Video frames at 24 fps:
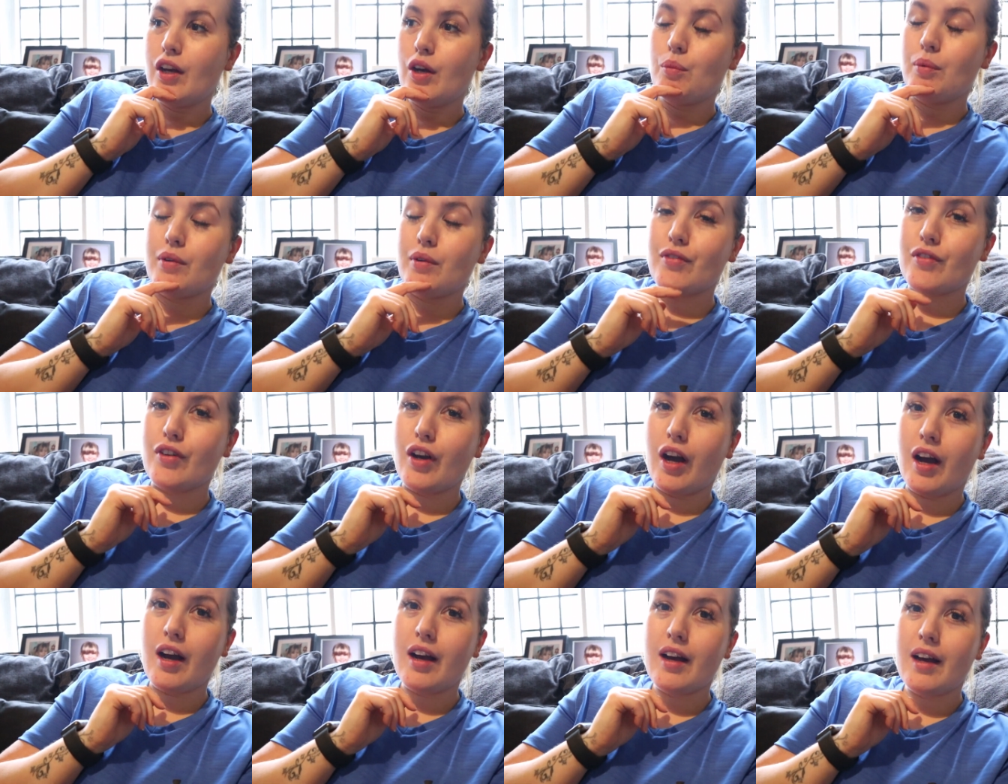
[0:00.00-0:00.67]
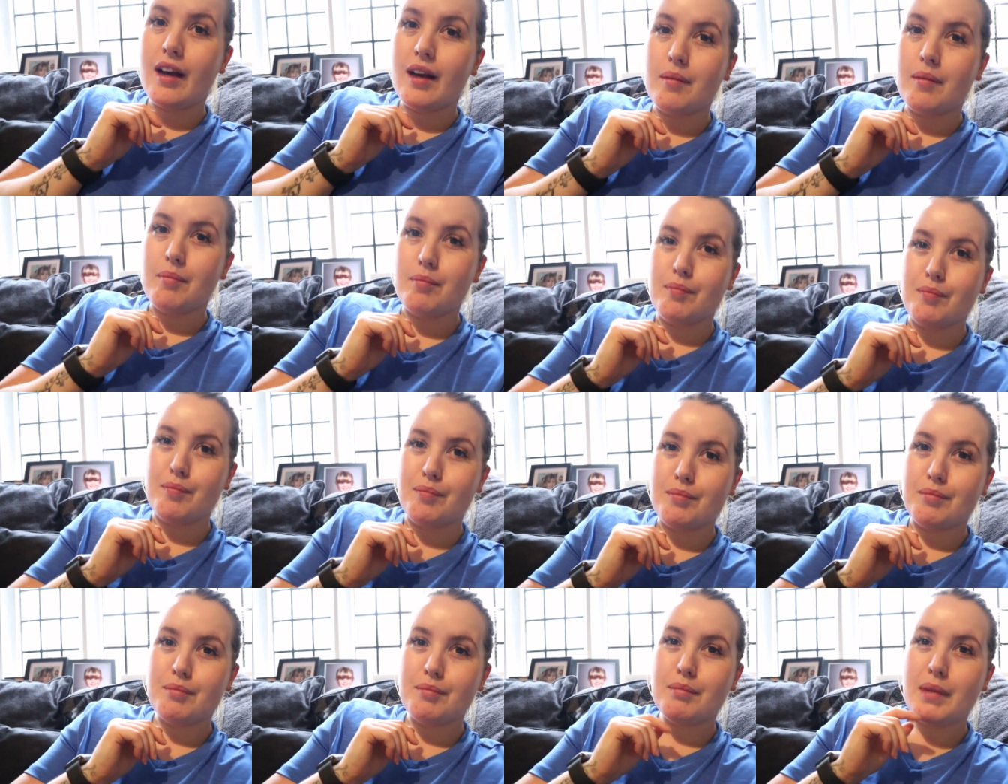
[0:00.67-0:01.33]
We've got, me
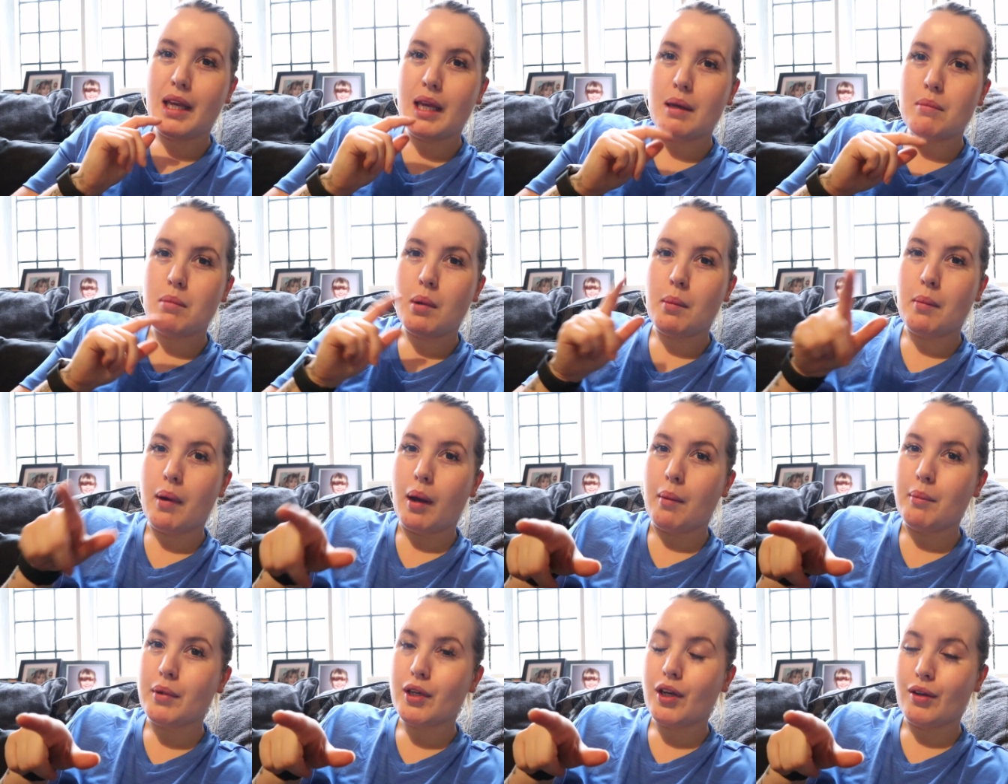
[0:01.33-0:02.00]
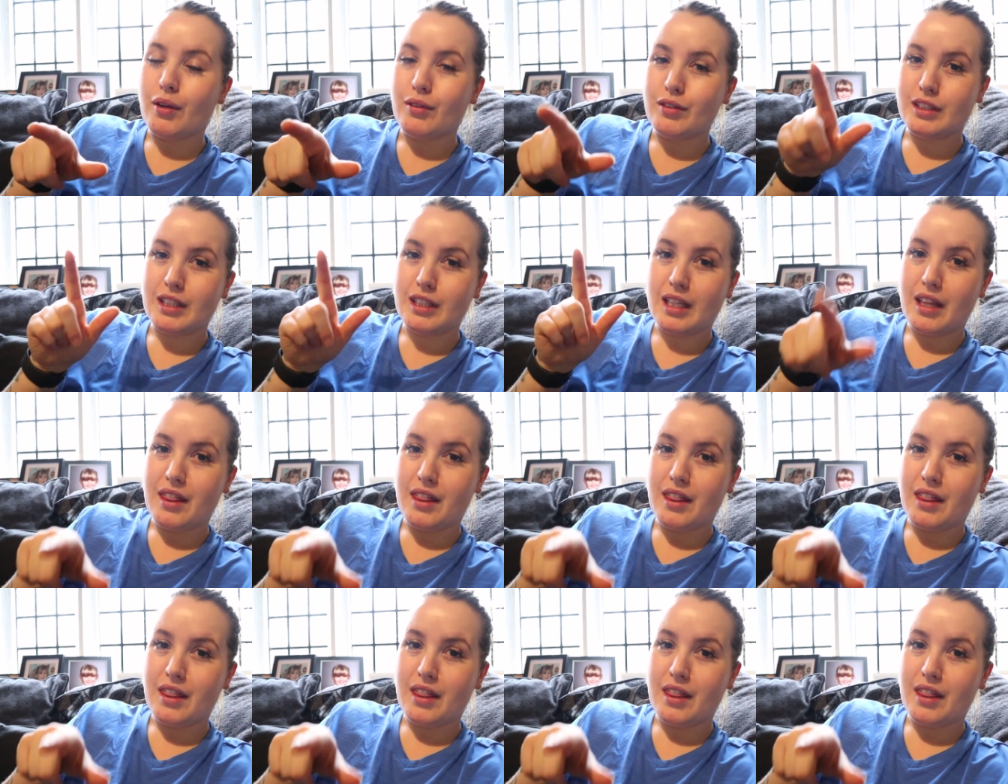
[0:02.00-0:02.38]
and my mum are going to